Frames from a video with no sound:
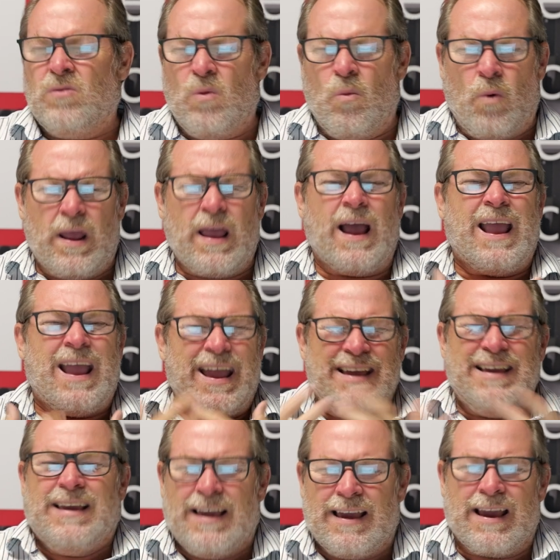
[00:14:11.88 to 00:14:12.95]
we are
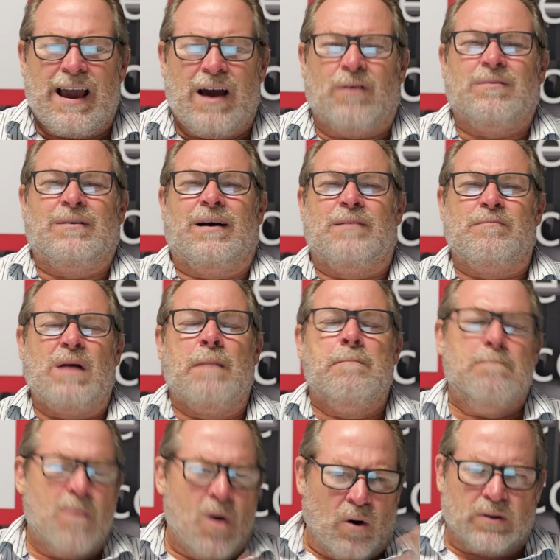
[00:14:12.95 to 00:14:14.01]
eking out a
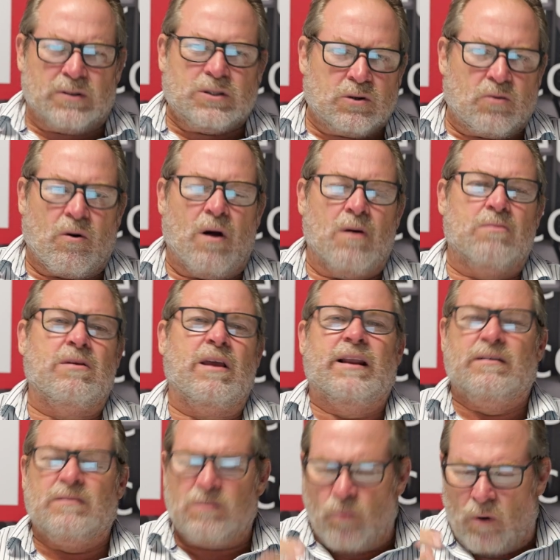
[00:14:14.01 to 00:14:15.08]
modest growth
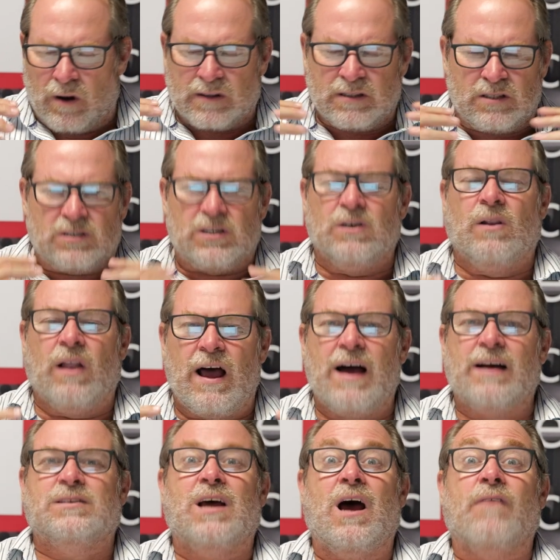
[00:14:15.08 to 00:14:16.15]
in what are still
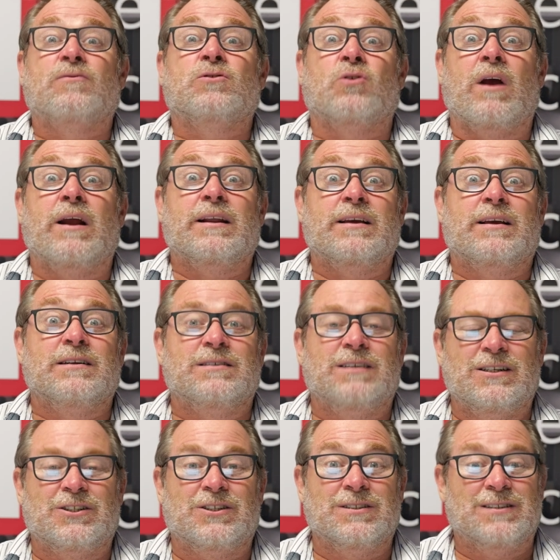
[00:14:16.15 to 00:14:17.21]
tough trading
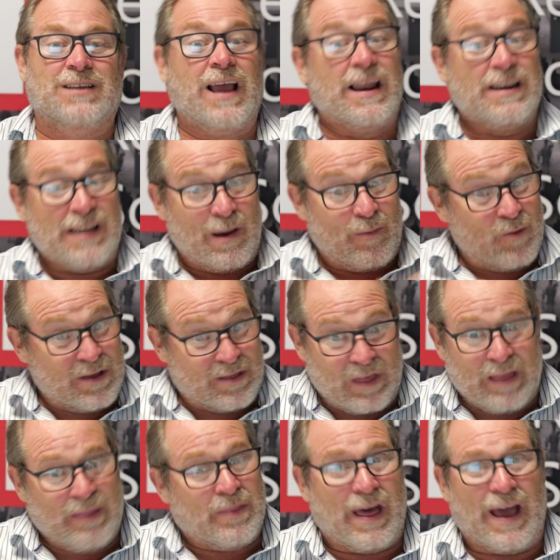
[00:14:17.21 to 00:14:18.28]
conditions, and yet
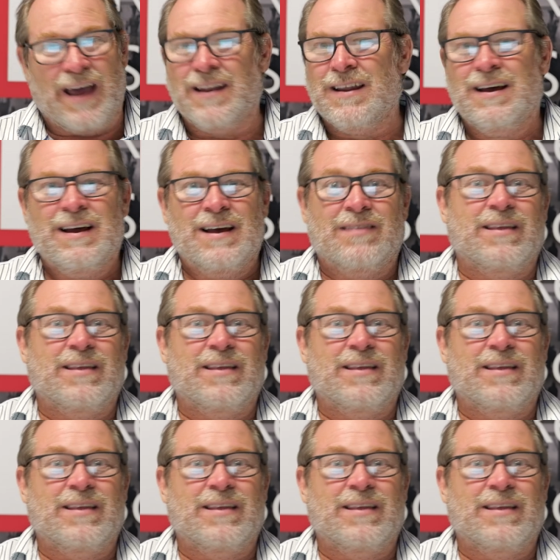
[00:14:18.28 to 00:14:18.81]
within that,